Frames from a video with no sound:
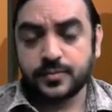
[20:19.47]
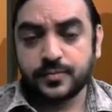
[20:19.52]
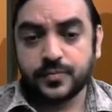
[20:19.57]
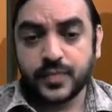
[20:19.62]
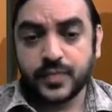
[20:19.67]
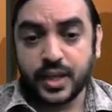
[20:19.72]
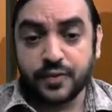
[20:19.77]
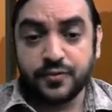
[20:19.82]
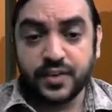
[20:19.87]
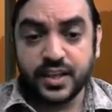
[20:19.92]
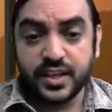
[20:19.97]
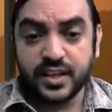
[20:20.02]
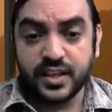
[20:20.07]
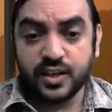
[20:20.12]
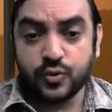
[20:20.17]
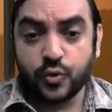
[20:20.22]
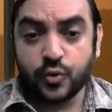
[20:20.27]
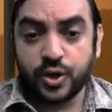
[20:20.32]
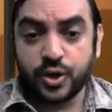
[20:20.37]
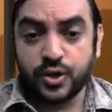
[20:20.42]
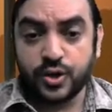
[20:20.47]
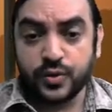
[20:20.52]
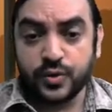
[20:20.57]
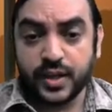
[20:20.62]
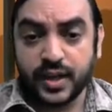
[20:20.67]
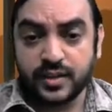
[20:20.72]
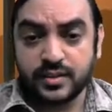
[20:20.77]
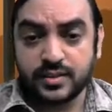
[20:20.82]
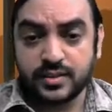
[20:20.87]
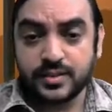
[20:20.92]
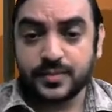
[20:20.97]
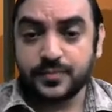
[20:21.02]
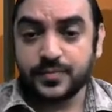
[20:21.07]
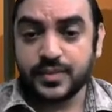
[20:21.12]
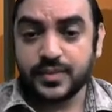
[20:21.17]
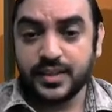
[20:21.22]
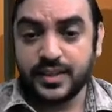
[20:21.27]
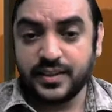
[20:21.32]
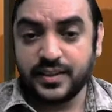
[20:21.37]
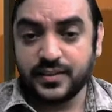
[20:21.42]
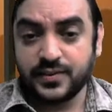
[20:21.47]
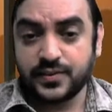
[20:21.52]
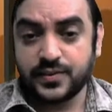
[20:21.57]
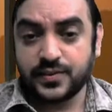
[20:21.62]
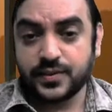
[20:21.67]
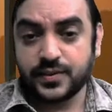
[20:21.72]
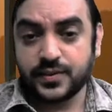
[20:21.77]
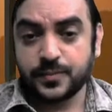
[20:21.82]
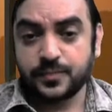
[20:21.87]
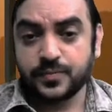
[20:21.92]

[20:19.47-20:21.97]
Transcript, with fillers: Every year what you get is